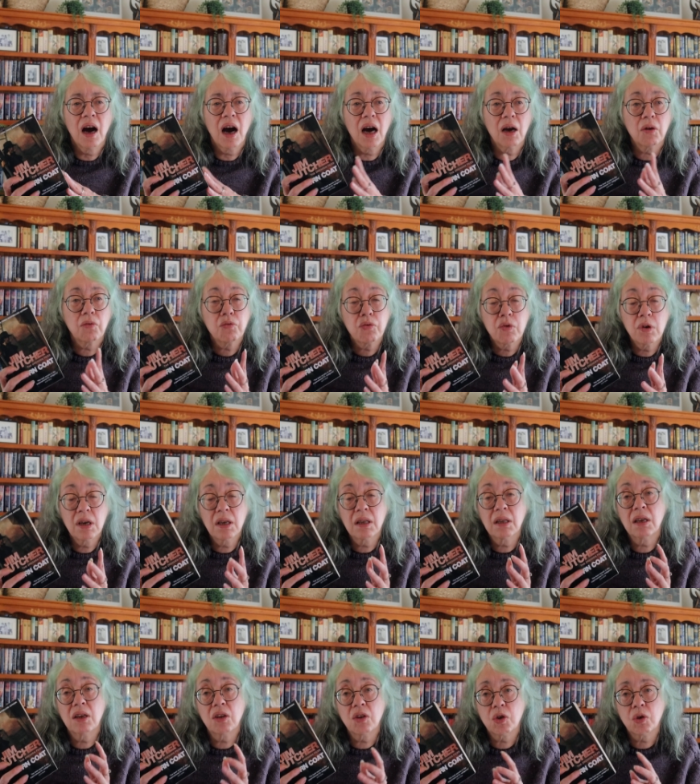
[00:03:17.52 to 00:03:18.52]
I
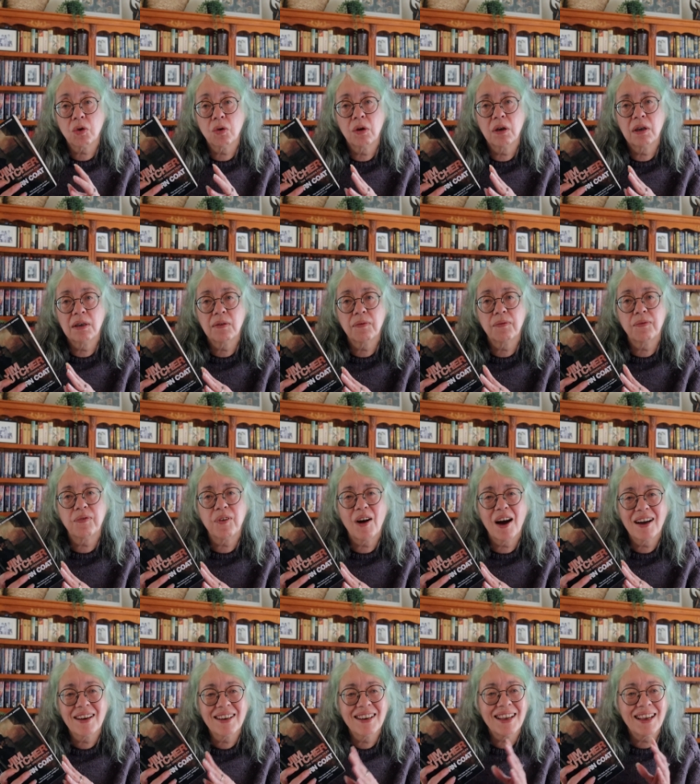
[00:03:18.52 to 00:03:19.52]
really enjoyed
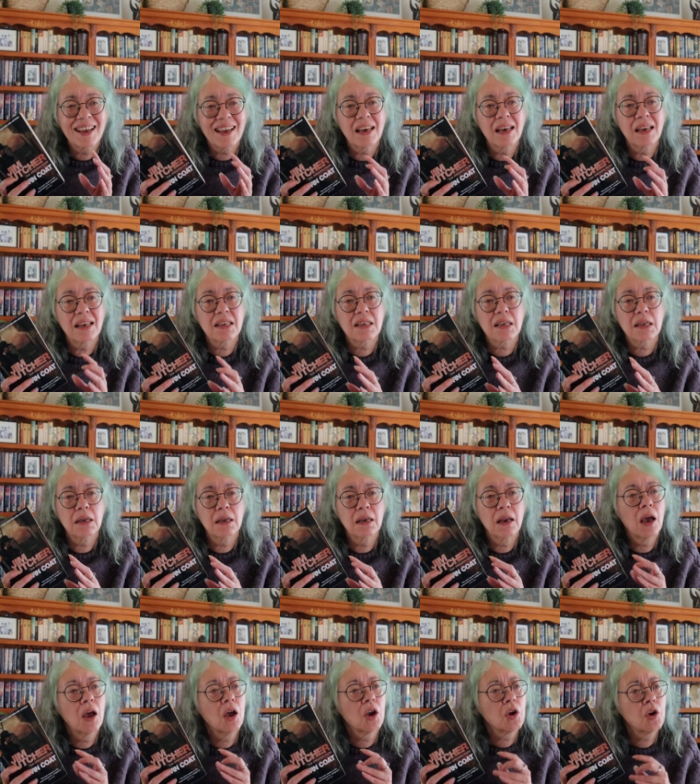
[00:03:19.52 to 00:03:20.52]
finally getting to
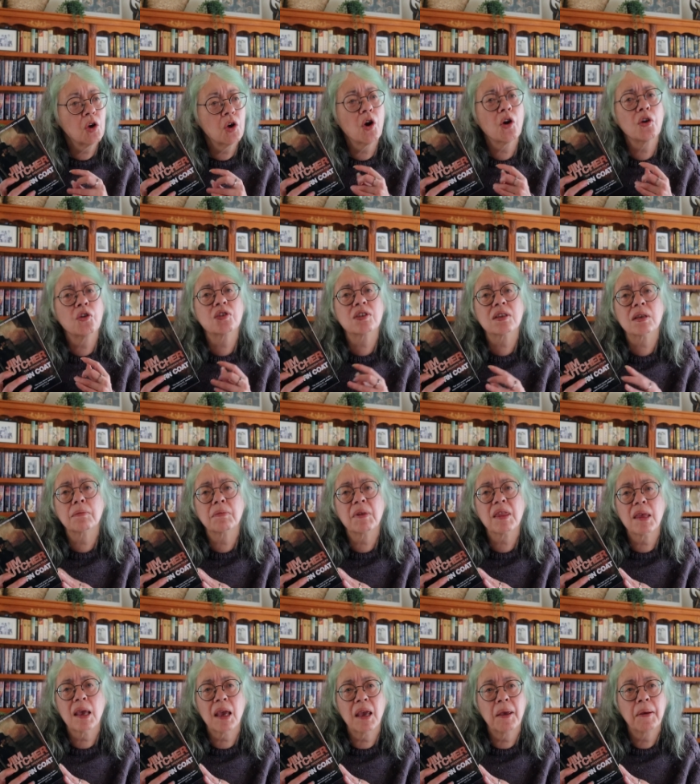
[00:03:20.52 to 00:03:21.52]
know some
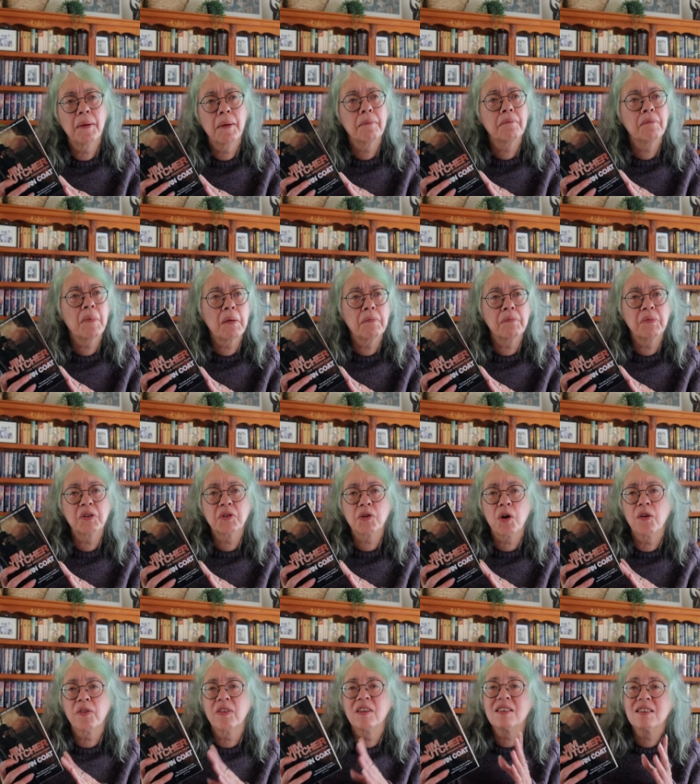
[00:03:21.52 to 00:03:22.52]
of the members
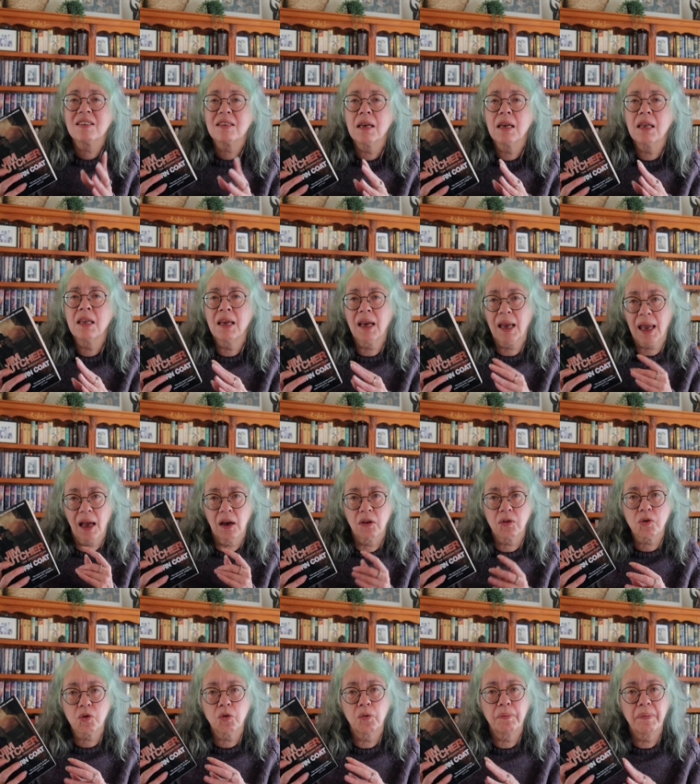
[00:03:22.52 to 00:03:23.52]
on the Senior
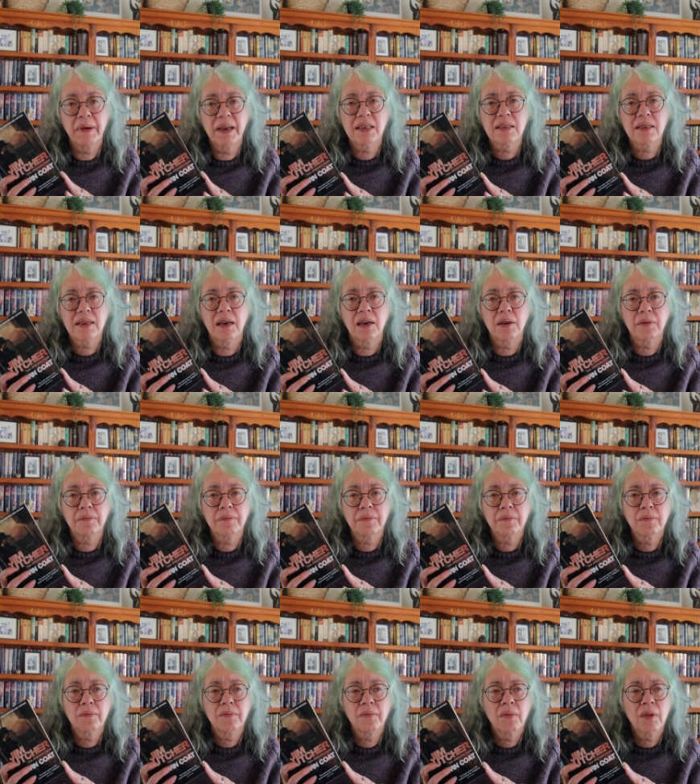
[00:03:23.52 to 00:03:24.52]
Council better.
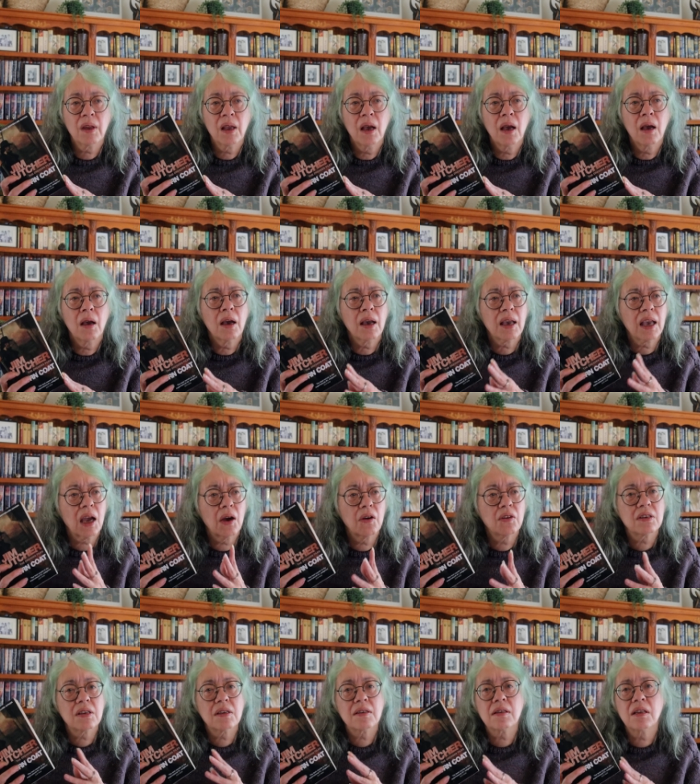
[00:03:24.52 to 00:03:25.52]

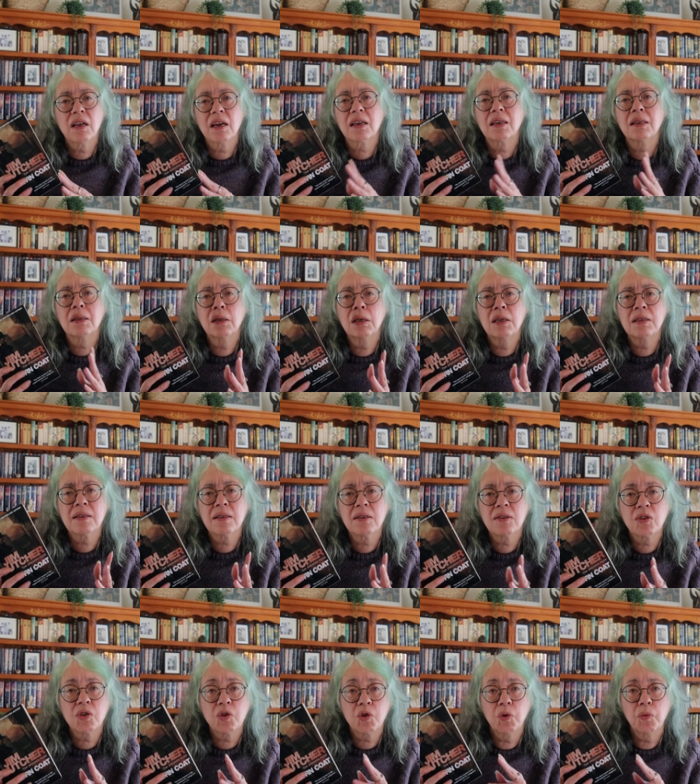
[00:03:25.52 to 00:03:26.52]
Characters like
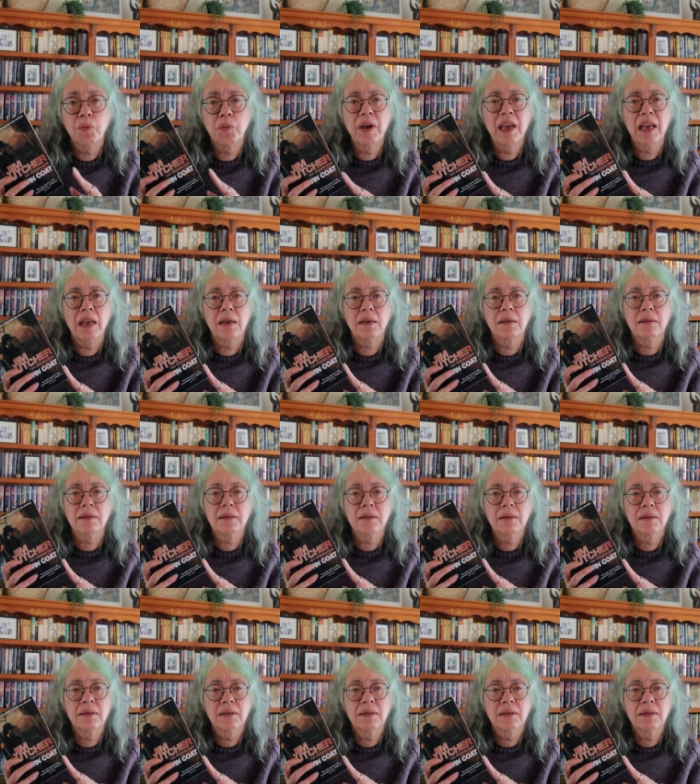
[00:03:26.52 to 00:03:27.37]
Listens to Wind.